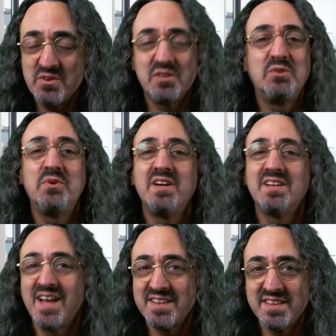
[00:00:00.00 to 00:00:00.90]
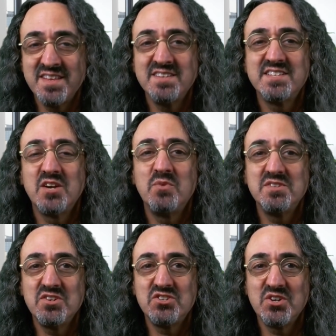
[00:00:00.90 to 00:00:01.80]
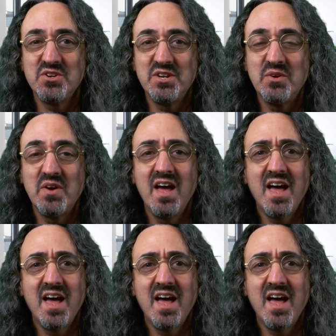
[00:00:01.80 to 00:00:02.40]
including a lot of the things that I wanted to show you.